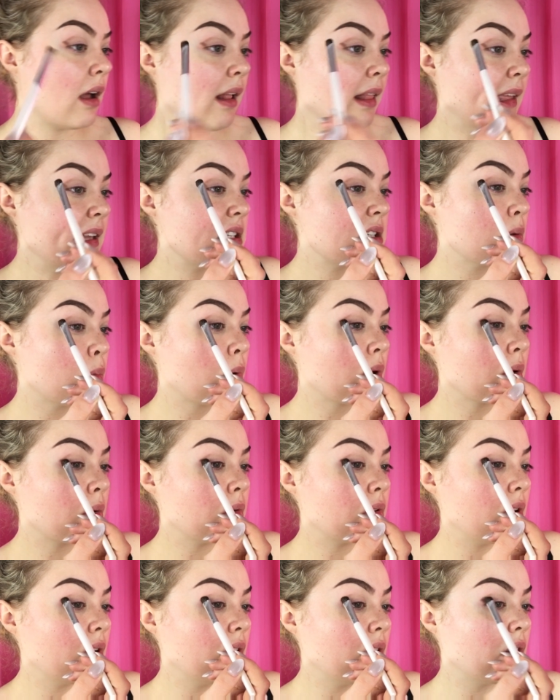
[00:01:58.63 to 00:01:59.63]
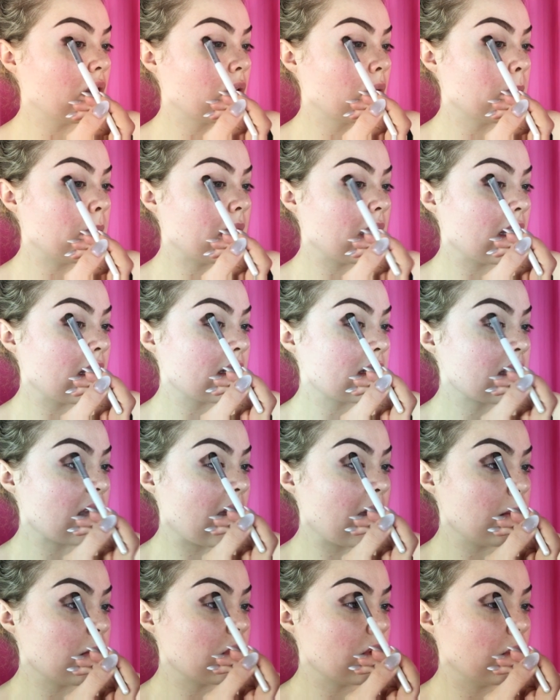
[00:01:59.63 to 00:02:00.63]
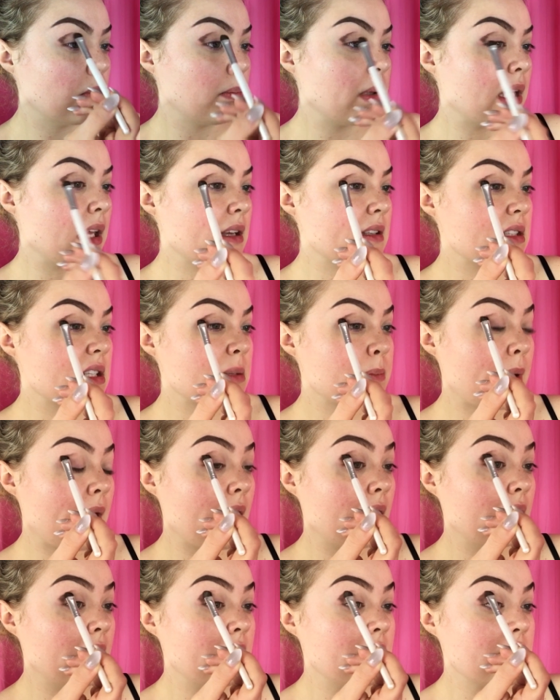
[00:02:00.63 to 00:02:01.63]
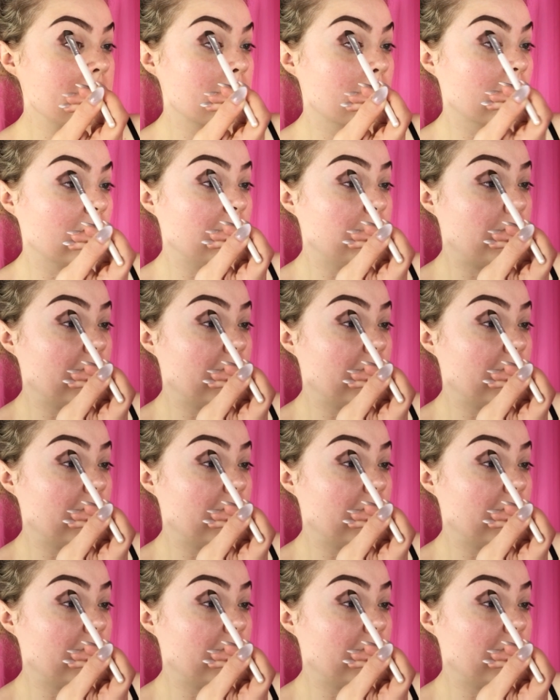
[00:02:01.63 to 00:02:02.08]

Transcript: I like to work with a little bit at a time because this palette is really